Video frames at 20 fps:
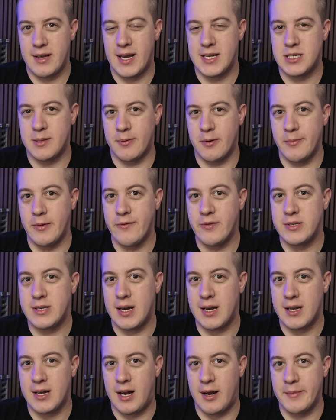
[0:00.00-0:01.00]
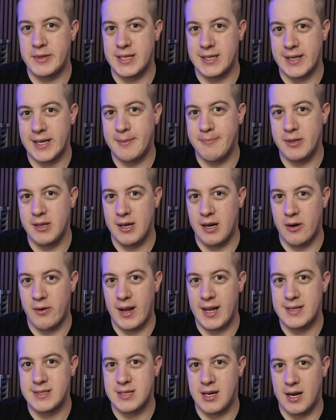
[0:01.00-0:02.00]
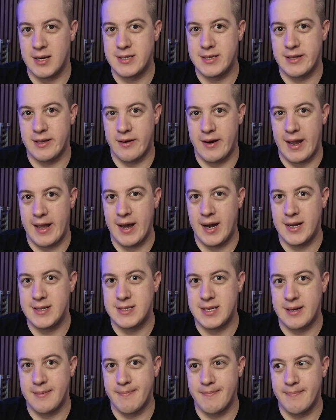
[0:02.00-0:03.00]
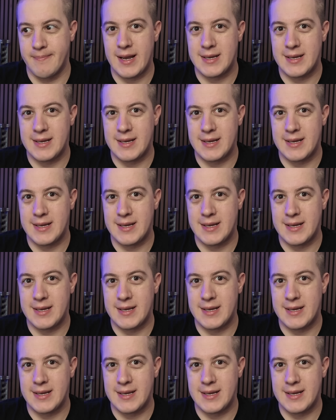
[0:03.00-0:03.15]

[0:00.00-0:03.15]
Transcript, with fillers: head to Promevo.com in the link below and talk to their AI team.